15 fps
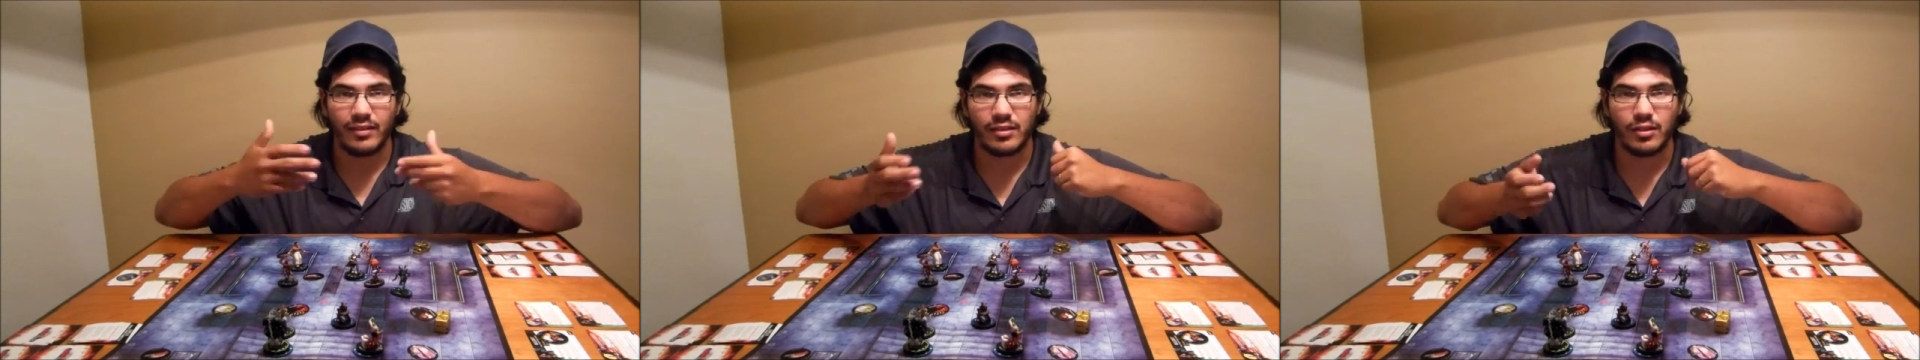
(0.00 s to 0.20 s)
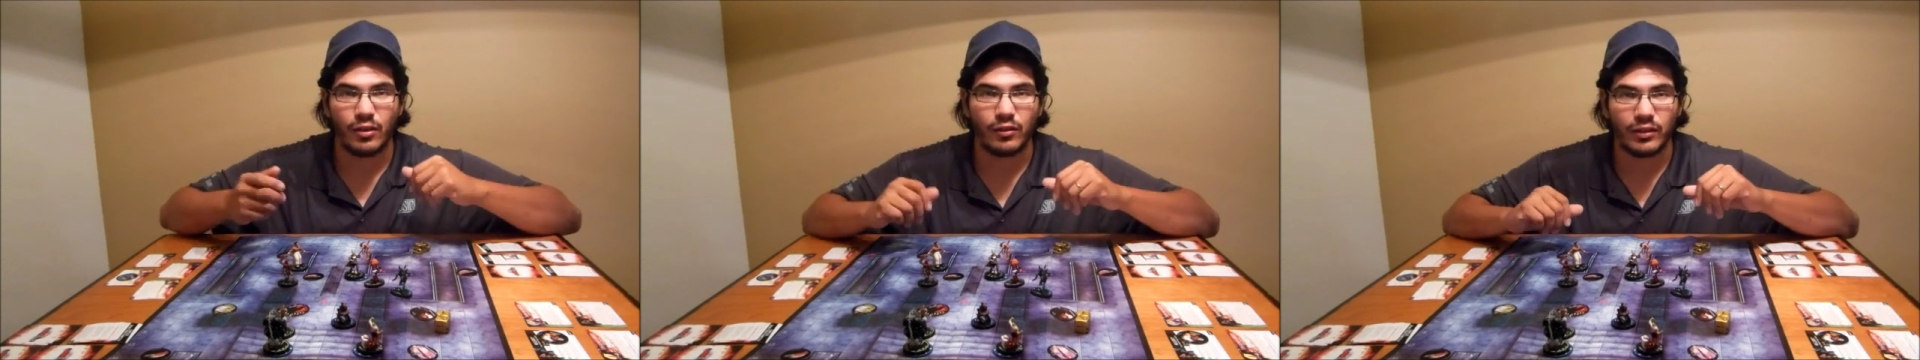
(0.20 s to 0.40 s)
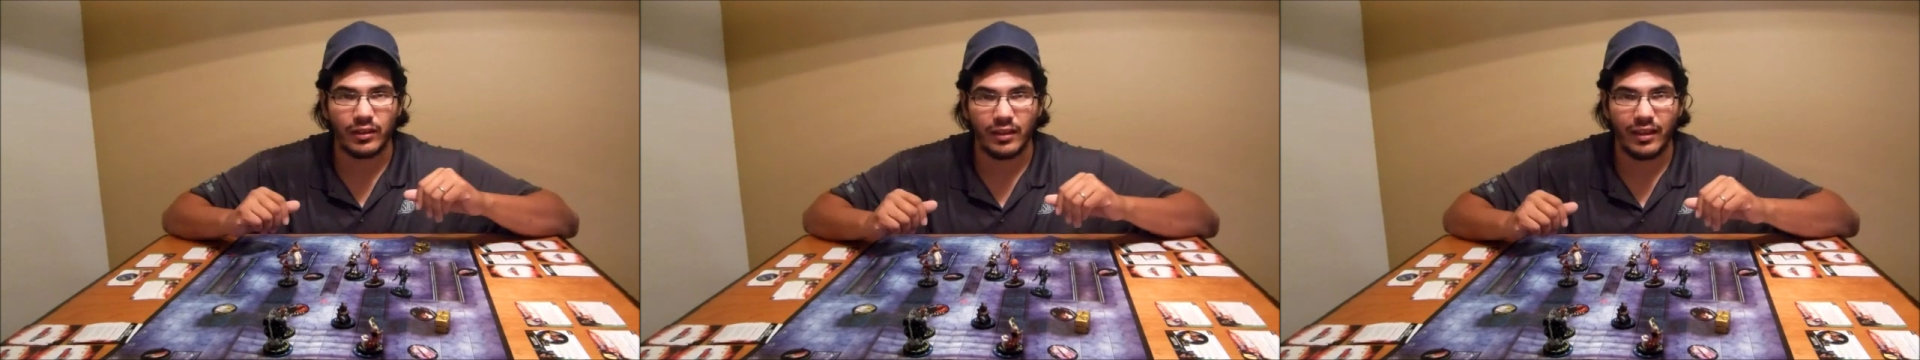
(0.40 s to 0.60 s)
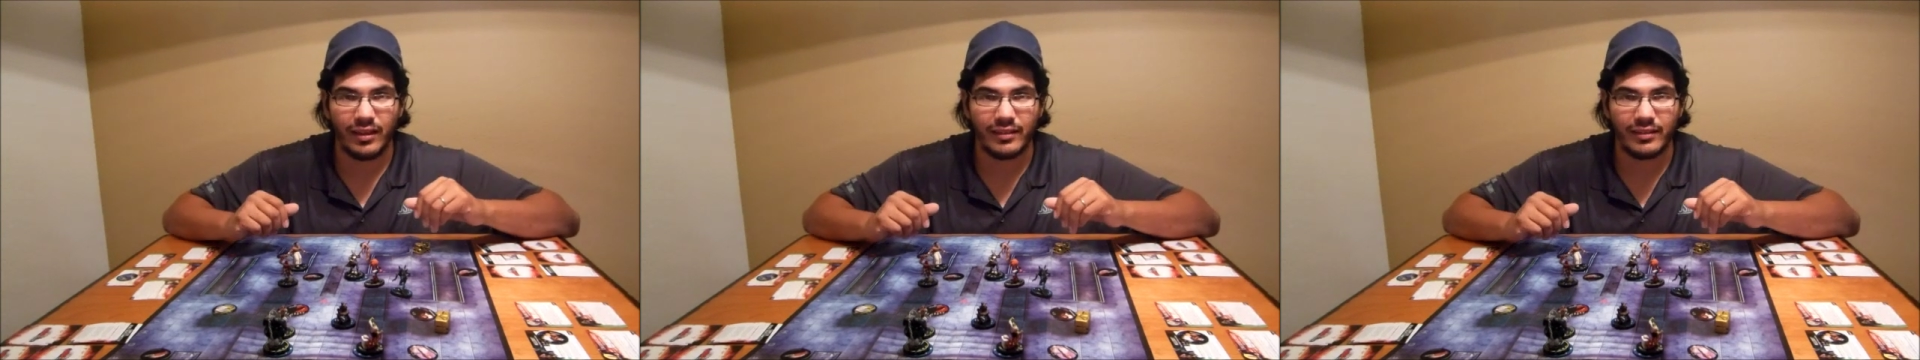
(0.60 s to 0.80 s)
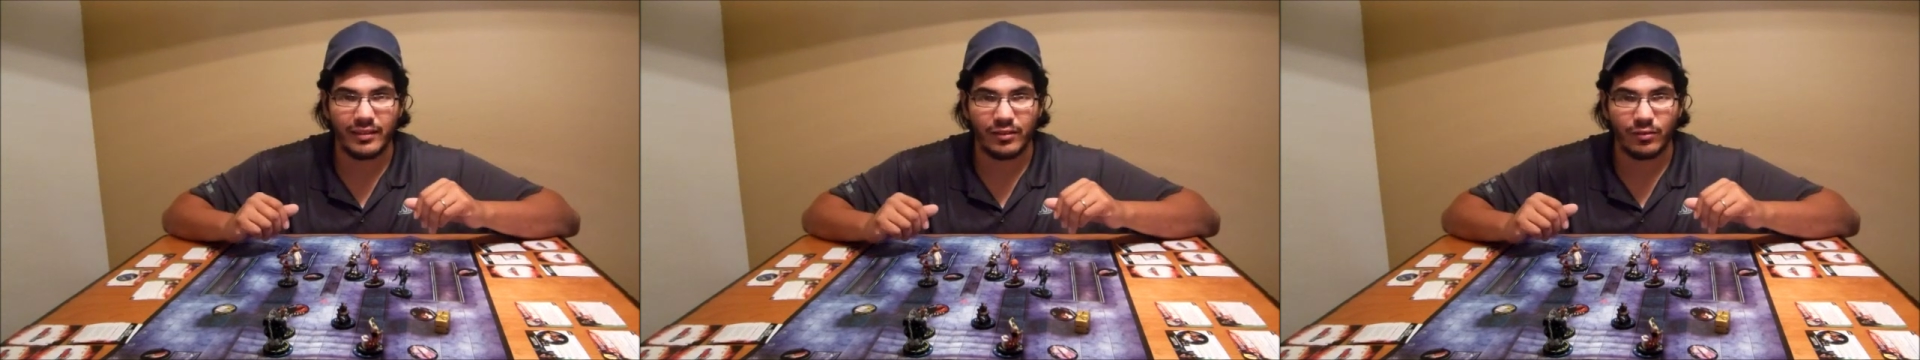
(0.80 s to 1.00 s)
to
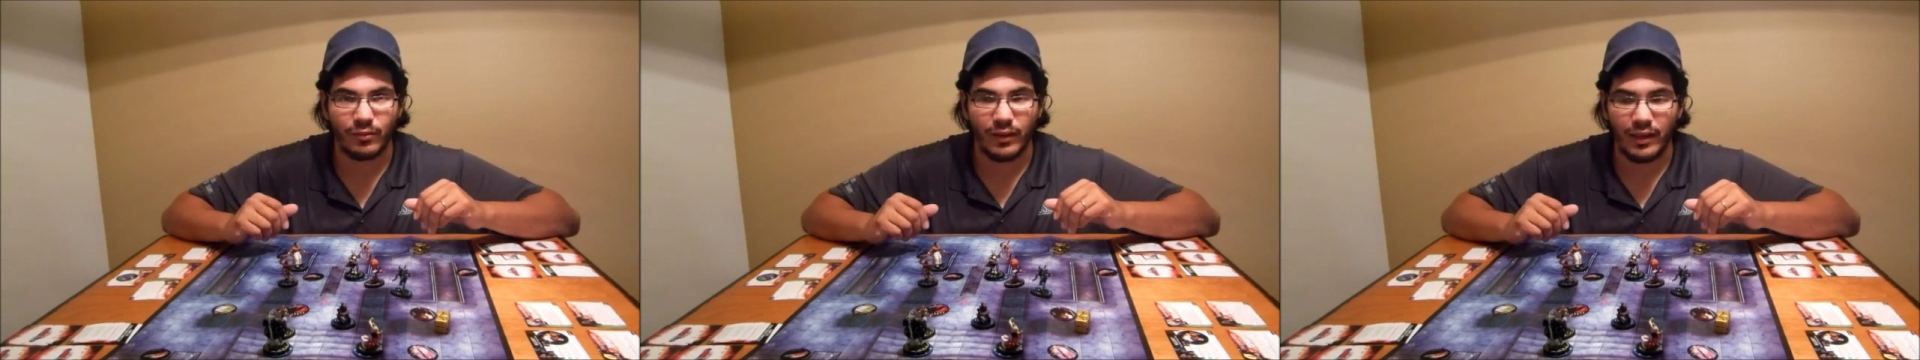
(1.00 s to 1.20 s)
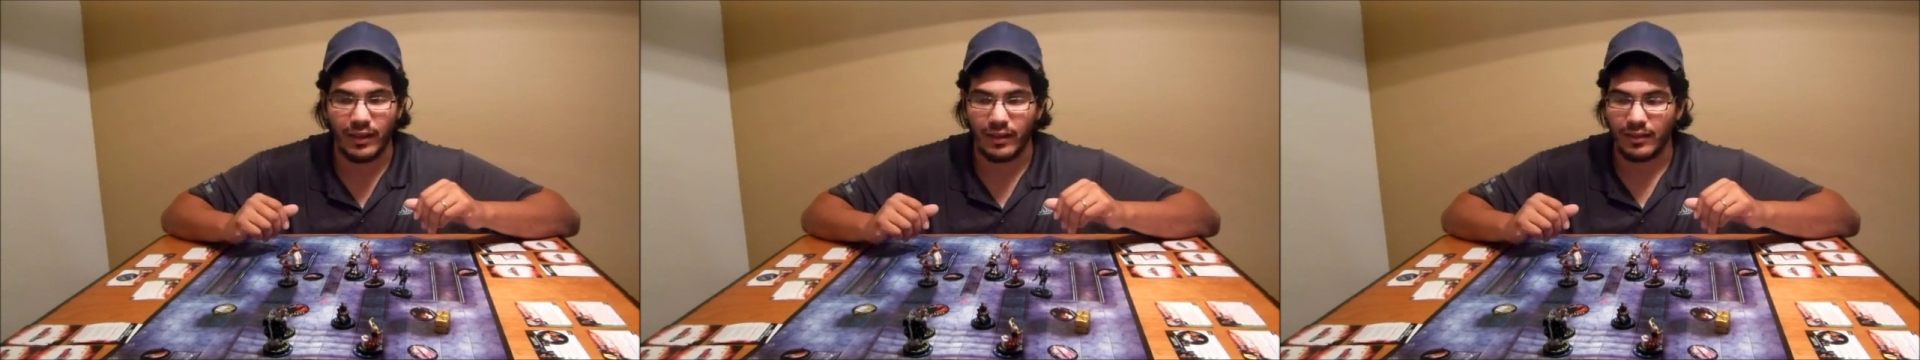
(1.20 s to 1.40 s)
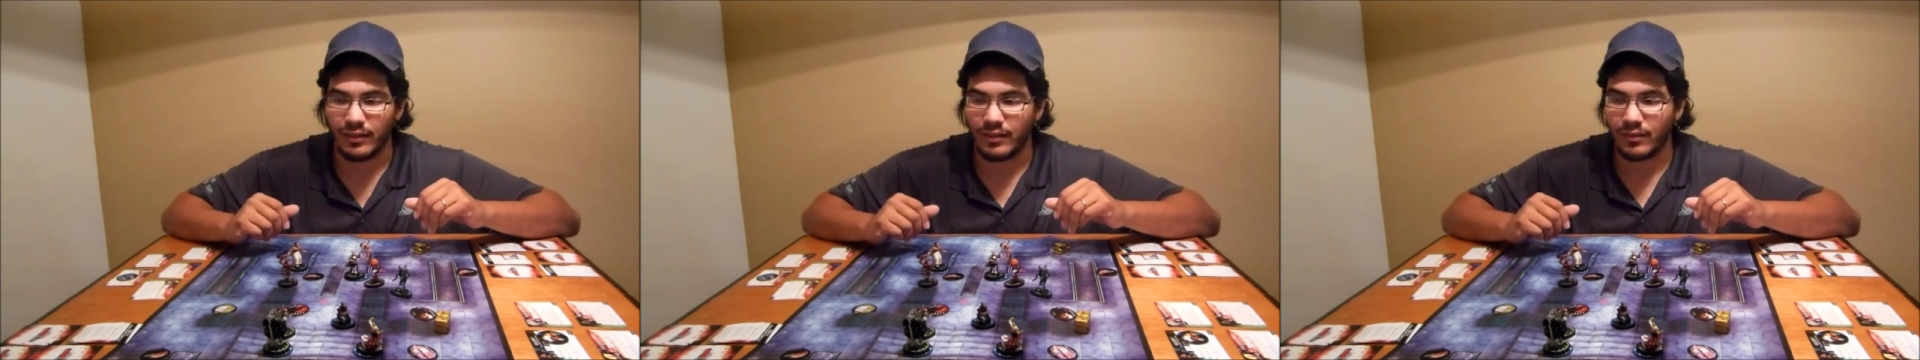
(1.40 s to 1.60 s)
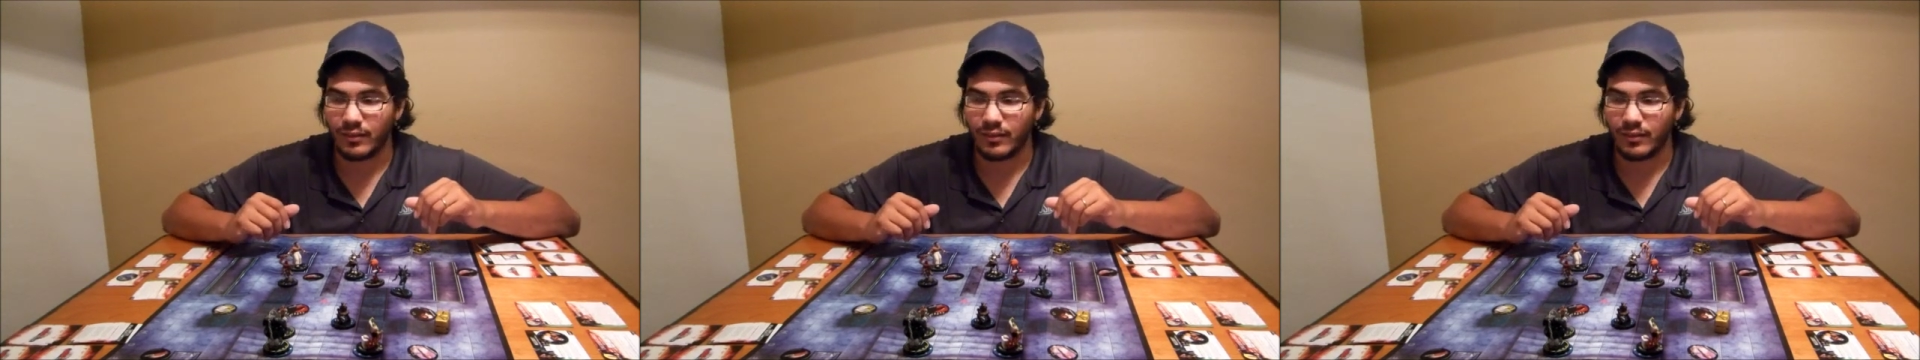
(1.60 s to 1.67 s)
socialize as well,